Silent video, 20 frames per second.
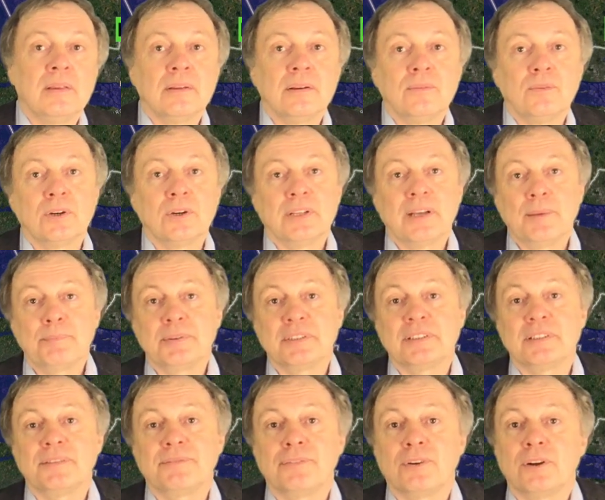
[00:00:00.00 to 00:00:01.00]
What happens
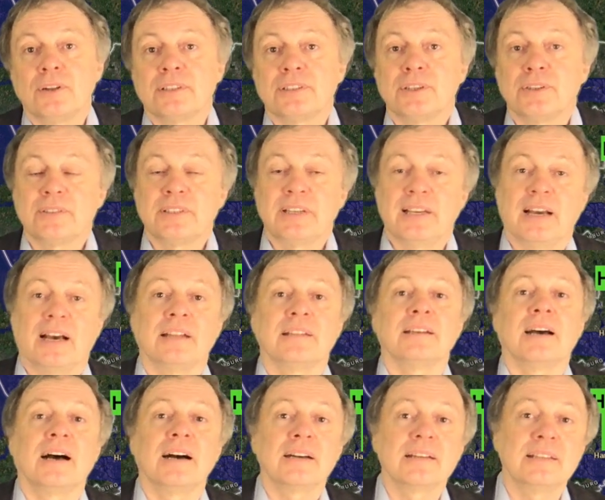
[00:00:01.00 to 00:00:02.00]
if also the
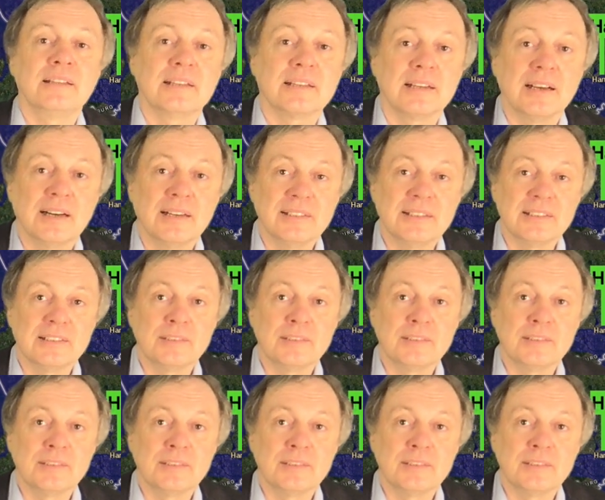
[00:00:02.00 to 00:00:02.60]
Antarctica is